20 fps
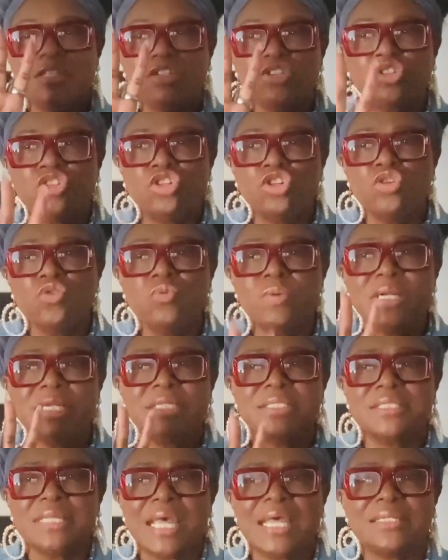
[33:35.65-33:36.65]
do what
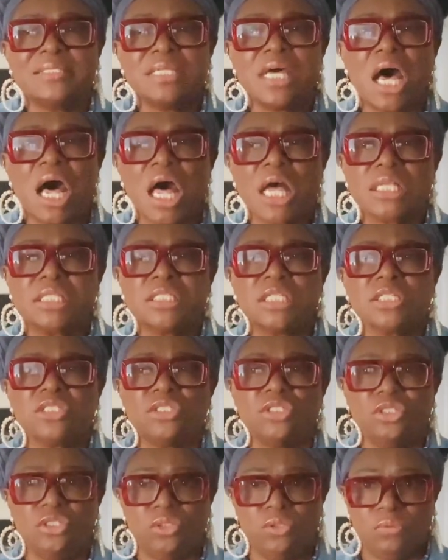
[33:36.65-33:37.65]
is not toxic
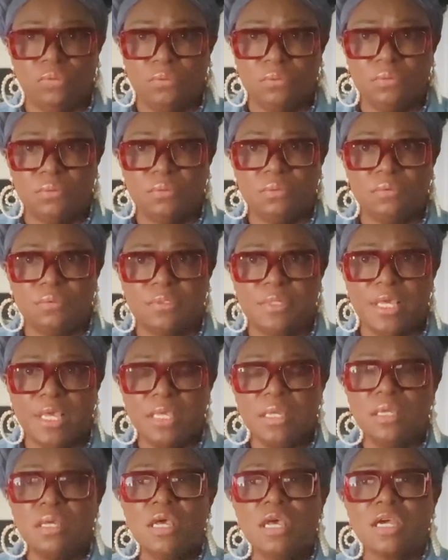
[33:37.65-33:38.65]
to you,
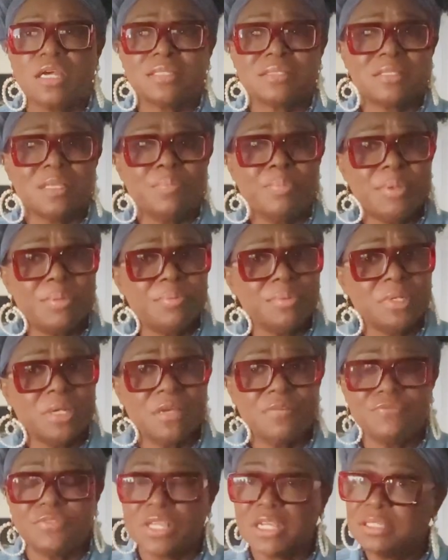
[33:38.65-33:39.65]
okay? Because some people
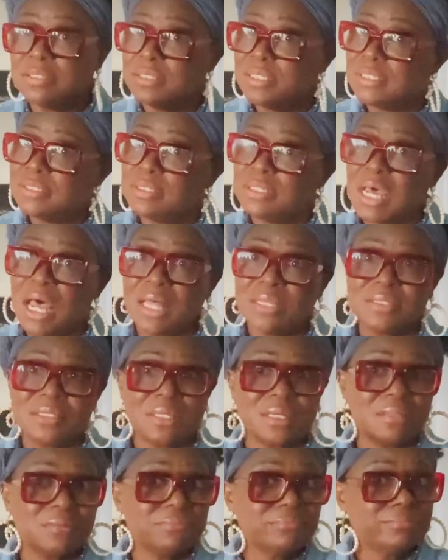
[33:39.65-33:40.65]
love things that's
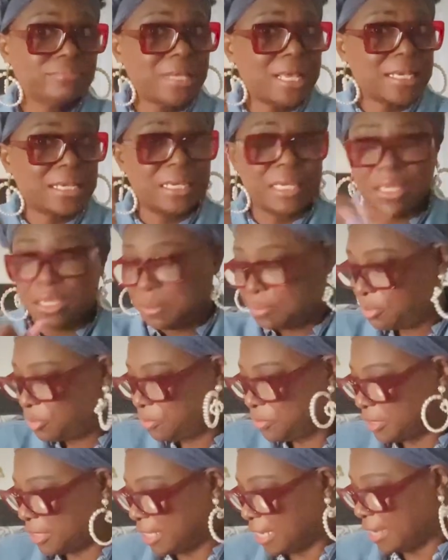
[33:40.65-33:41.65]
toxic. I can't help you
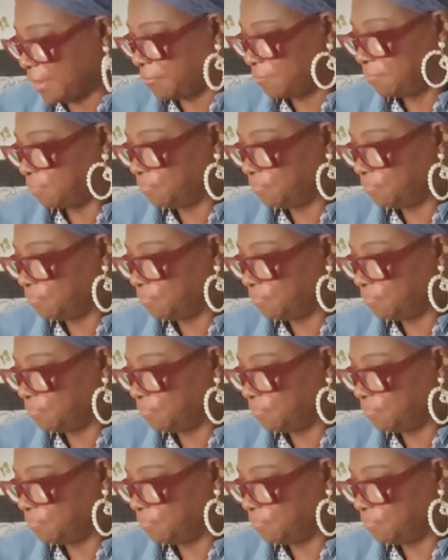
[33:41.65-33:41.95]
with that.